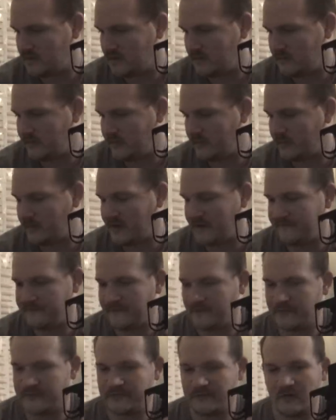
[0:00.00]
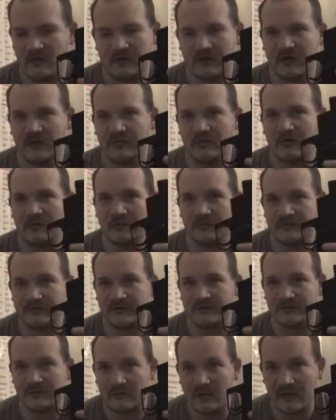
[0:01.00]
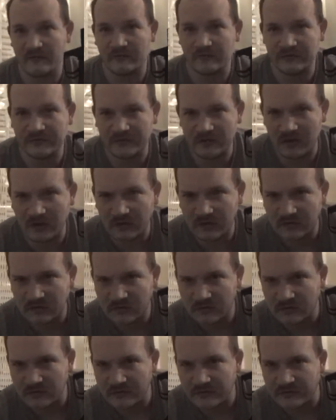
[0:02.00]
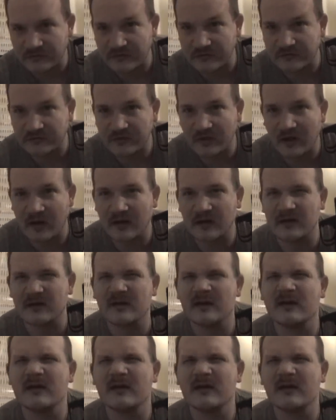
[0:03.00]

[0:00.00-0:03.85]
mean, when I first saw it, I thought it was just a rifle stock, just a stock.